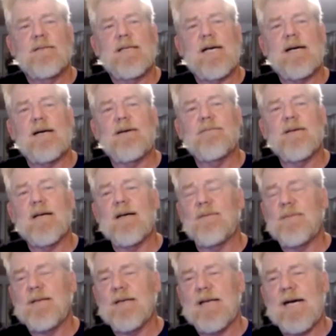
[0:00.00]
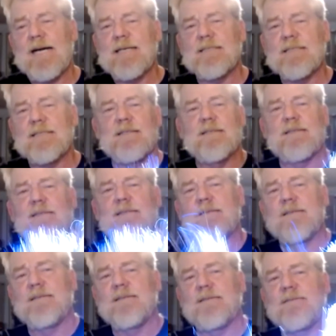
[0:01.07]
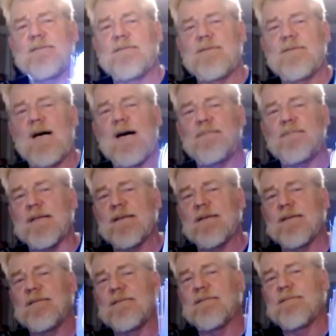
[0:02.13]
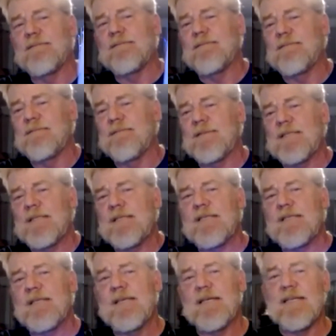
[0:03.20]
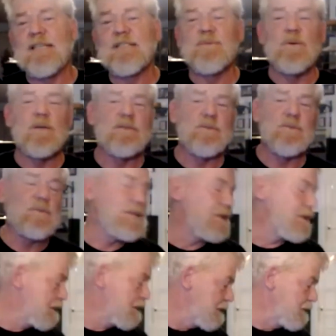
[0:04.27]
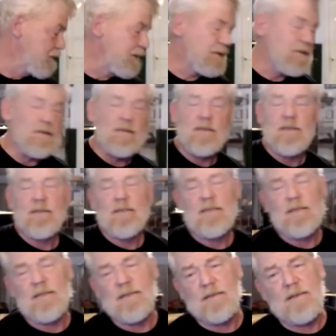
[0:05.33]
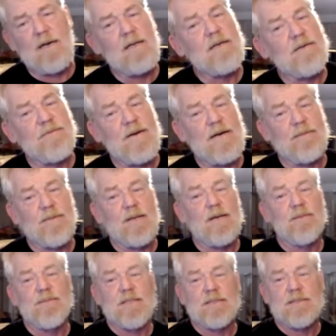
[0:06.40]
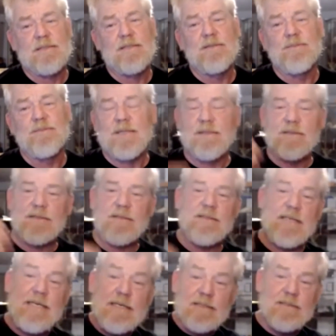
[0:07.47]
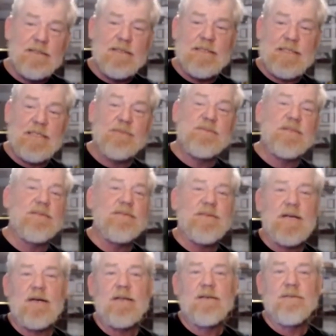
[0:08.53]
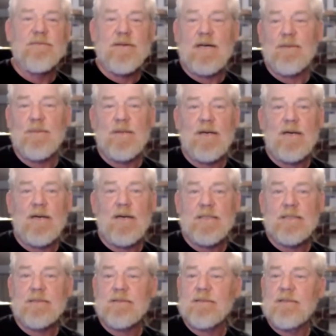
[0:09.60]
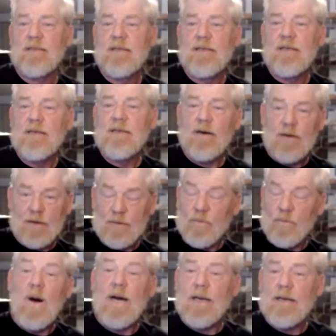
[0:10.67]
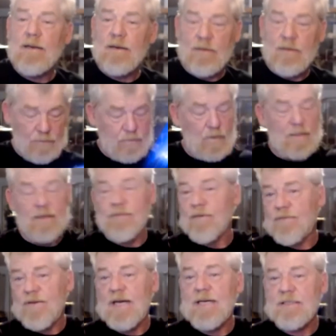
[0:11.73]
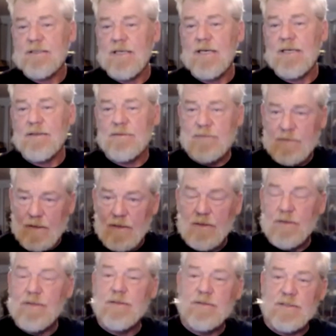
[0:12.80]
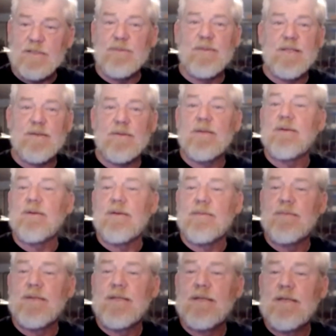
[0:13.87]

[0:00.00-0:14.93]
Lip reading: Now I've got me an ice optic. And this works real good with the colored fiber optics too, because the ends of the tips of the colored fiber optics are white or whatever flashlight color you're zooming through them.